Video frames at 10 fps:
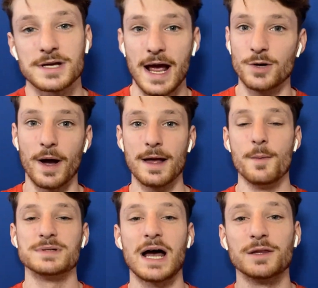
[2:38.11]
Anyway,
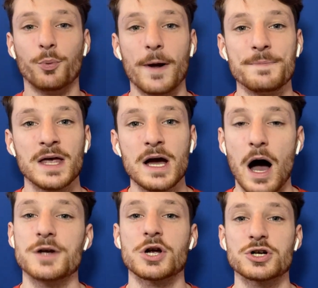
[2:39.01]
beside the point,
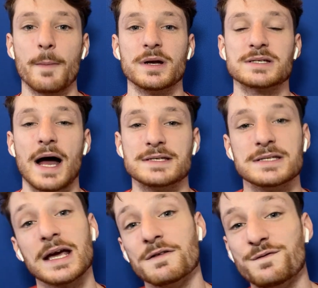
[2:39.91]
Andre Drummond decides to
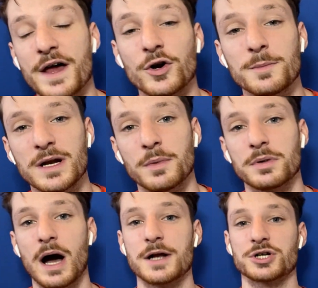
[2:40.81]
take a veteran
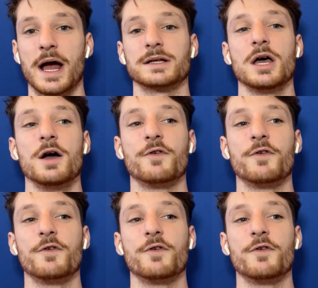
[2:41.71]
minimum contract